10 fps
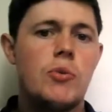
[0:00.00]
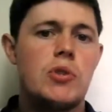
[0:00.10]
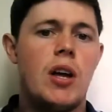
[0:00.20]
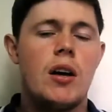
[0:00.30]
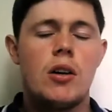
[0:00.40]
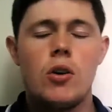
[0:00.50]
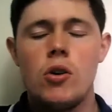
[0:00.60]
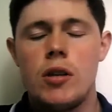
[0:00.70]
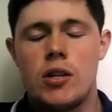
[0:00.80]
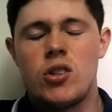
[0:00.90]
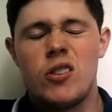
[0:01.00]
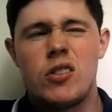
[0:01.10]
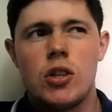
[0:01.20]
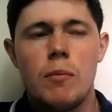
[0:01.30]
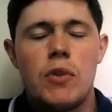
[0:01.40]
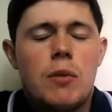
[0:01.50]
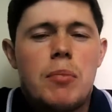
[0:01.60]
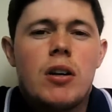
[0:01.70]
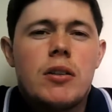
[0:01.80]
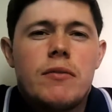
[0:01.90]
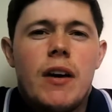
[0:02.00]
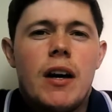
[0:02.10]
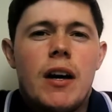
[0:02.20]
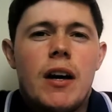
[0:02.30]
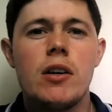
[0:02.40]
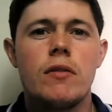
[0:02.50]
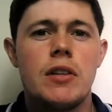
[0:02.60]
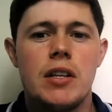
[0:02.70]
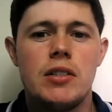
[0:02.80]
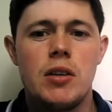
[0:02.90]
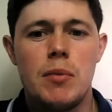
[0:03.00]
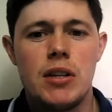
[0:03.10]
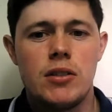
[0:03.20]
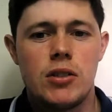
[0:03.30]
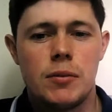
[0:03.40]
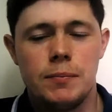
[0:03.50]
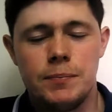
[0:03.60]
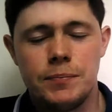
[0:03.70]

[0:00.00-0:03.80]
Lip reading: was that a goal that sort of summed up our defending over 90 minutes?